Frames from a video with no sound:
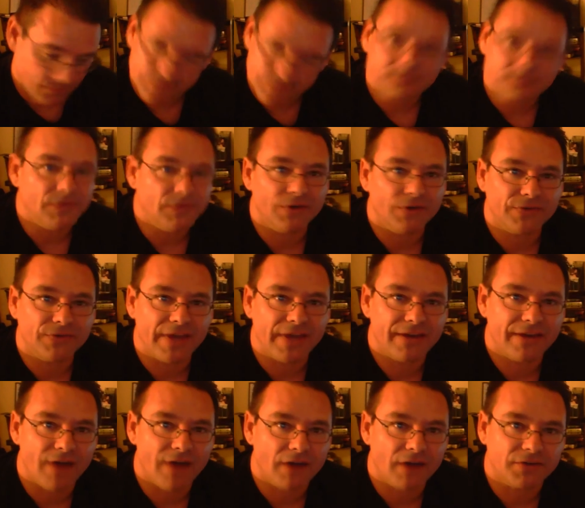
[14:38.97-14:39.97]
you're
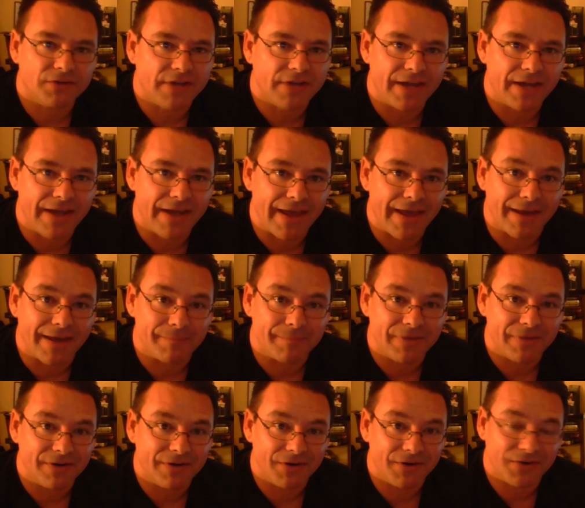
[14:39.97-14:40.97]
saying Dr. Ken Ham,
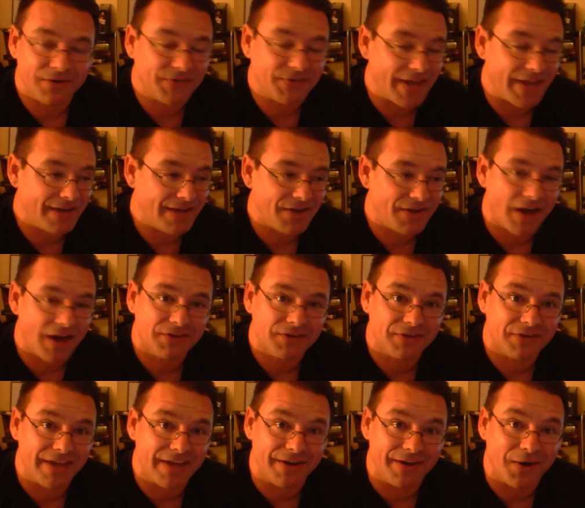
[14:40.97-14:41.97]
or you're saying Dr.
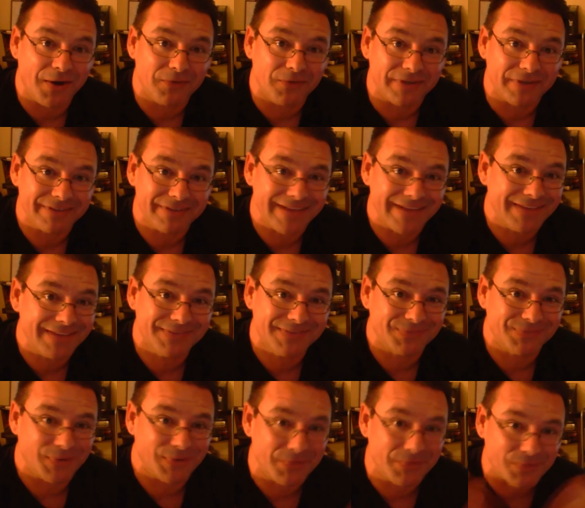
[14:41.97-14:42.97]
Ken Hovind. That's
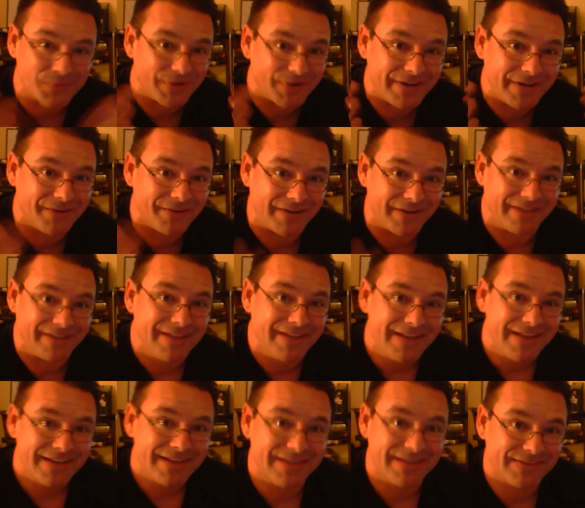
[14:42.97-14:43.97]
what we're hearing,
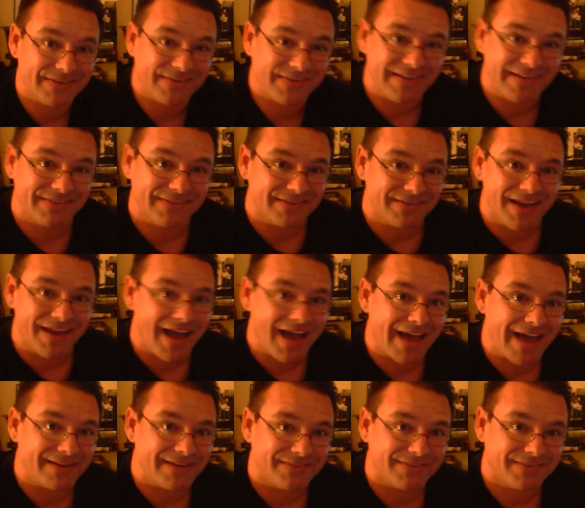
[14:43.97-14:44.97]
because he's
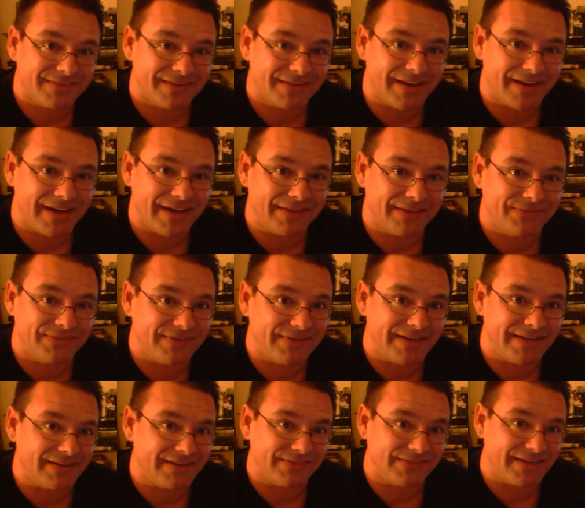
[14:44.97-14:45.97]
not
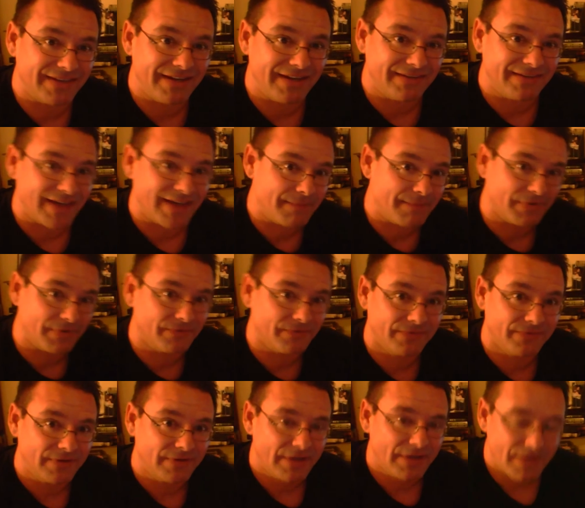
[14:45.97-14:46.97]
seen as any type of
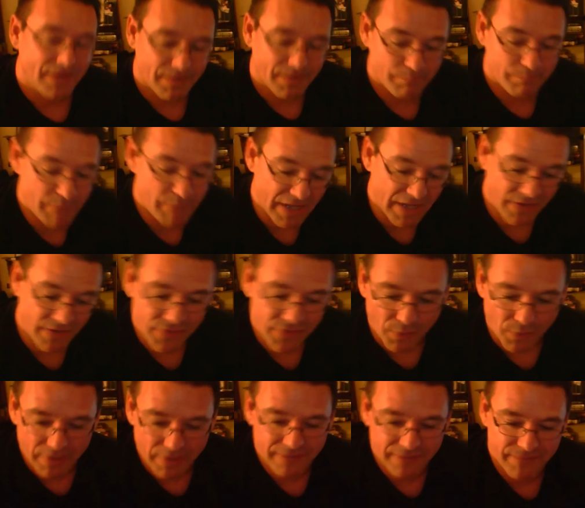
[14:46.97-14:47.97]
big
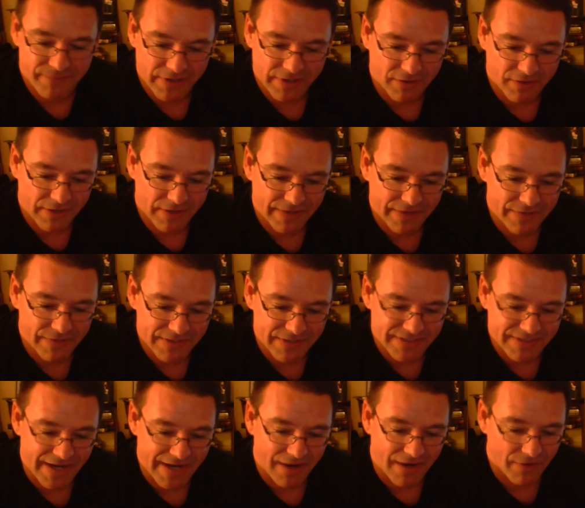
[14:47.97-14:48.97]
authority figure in
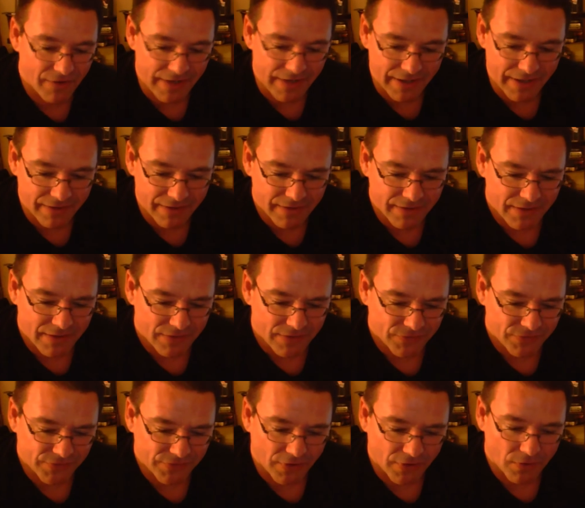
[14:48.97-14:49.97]
this area.
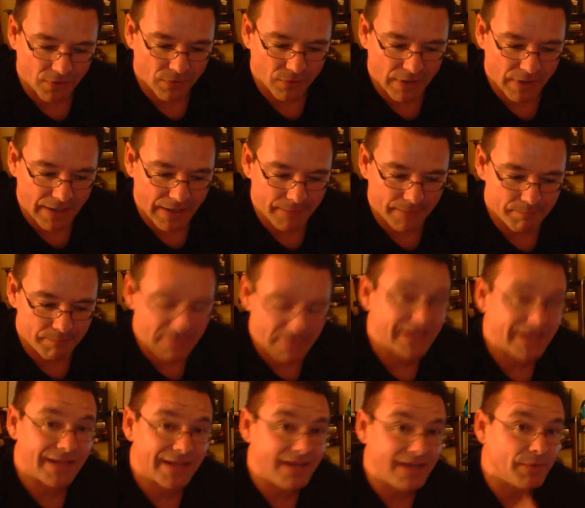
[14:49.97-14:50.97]
So,
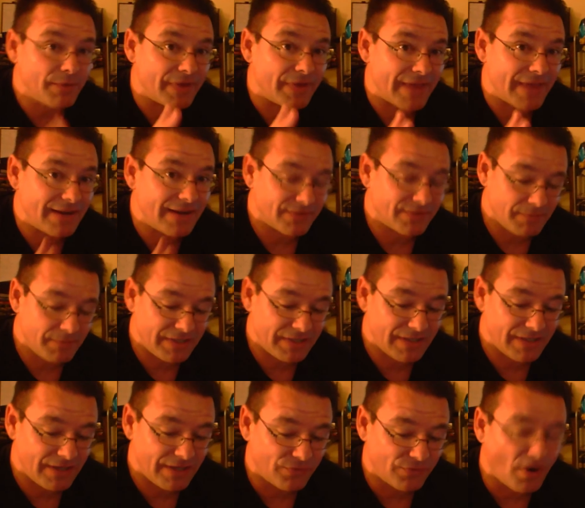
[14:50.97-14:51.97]
anyway, that doesn't mean
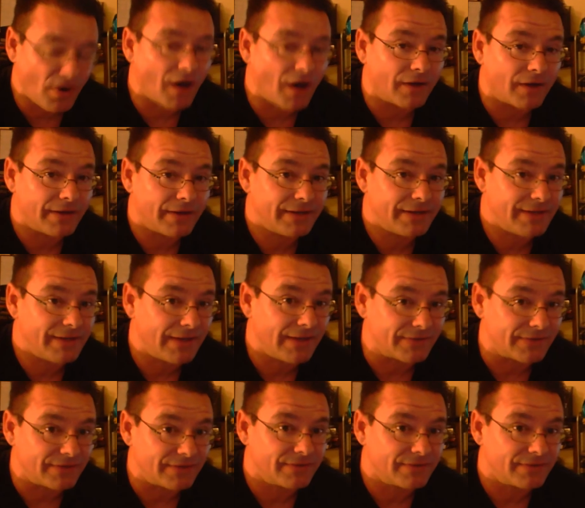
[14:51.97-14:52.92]
that he's wrong. It doesn't.